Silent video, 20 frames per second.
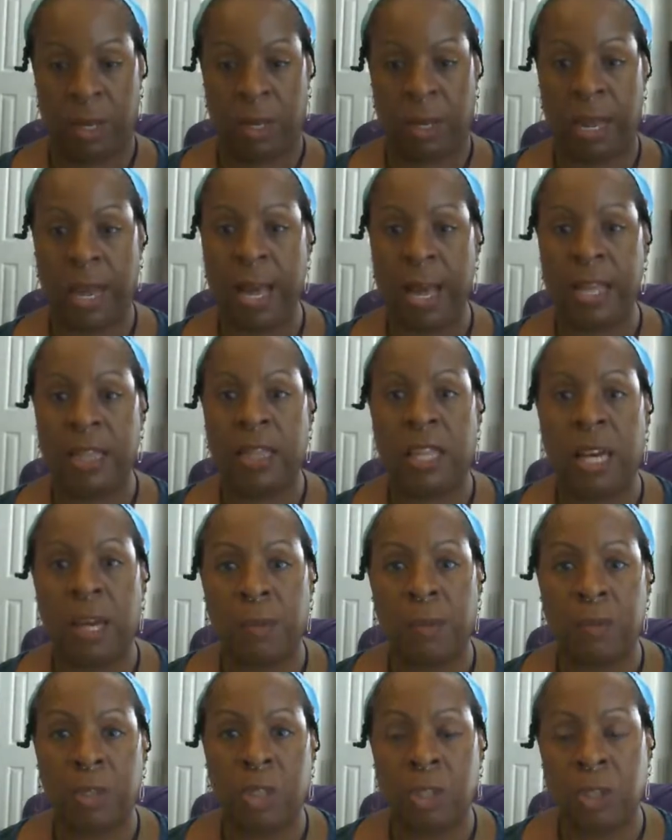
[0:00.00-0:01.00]
Let
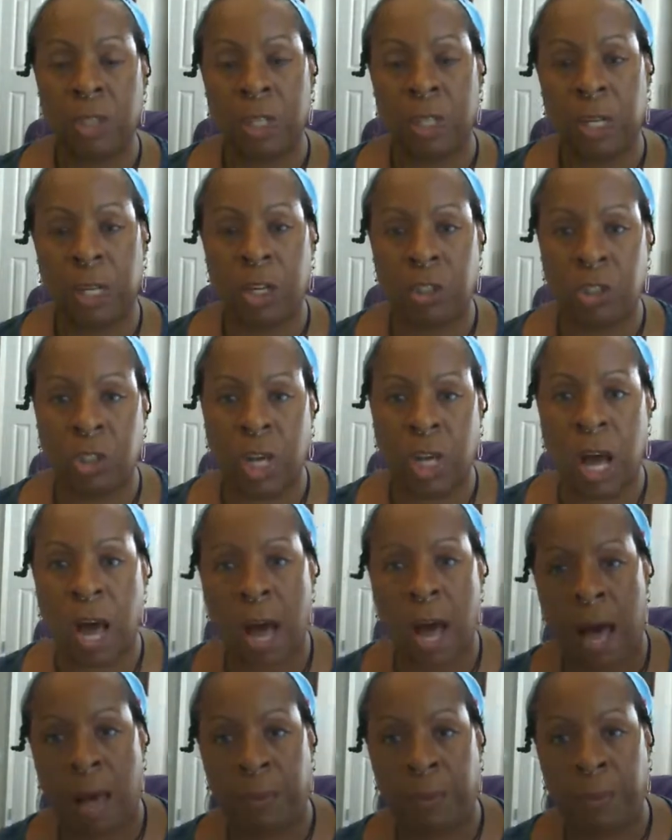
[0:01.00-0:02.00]
them do their
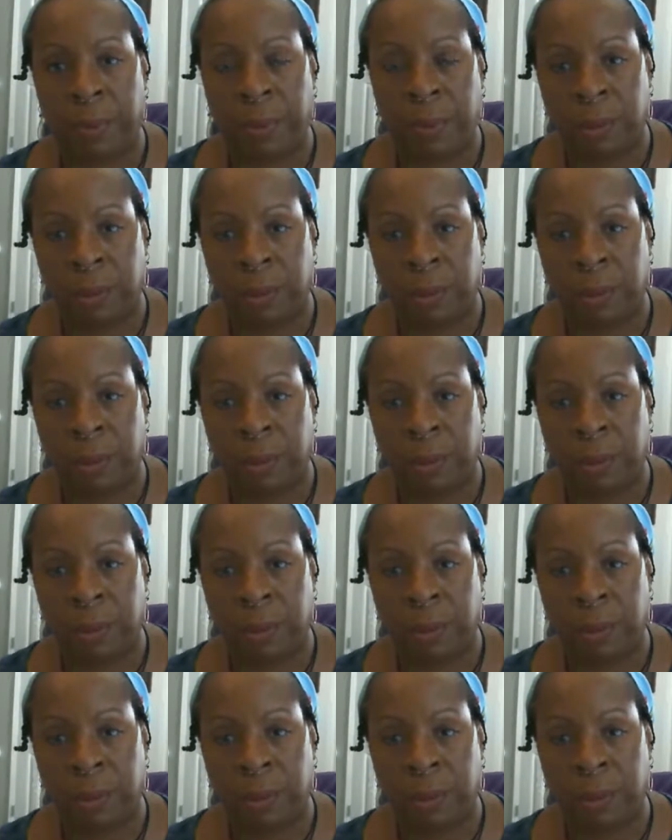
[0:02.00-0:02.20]
job.